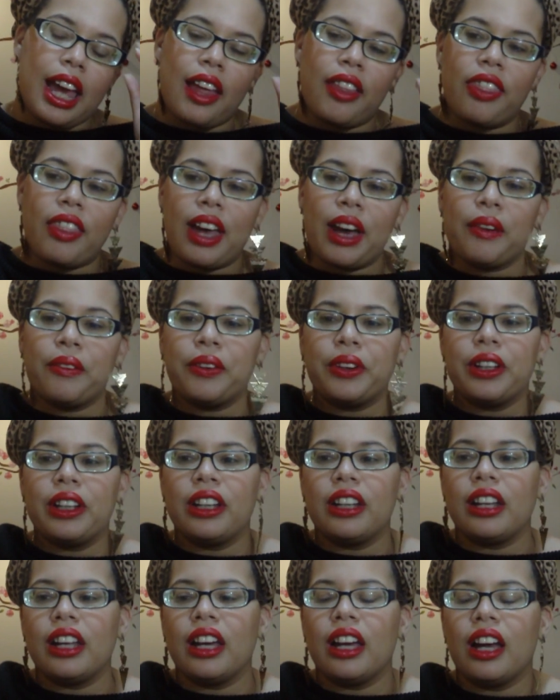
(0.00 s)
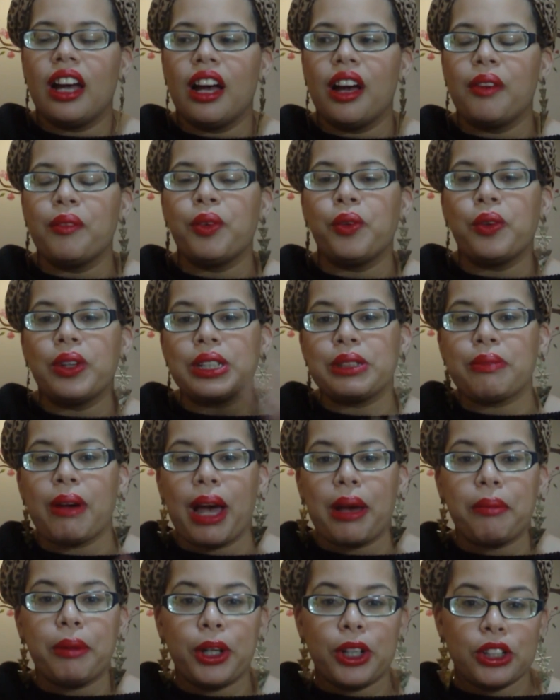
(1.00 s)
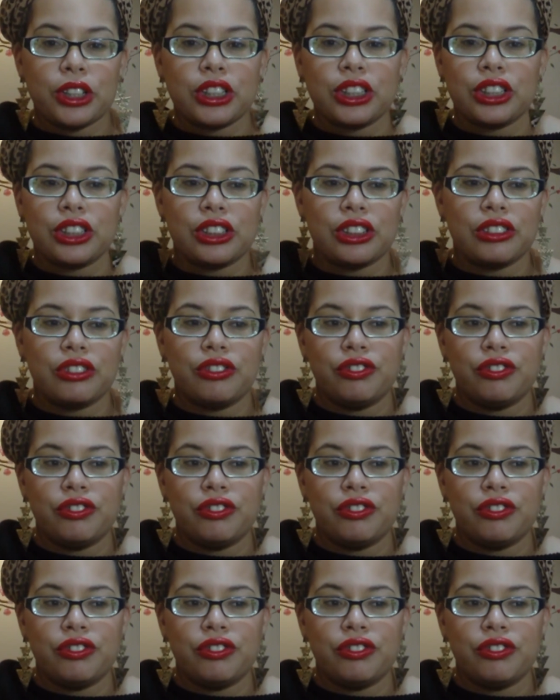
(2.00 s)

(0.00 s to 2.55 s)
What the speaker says: And that one was my personal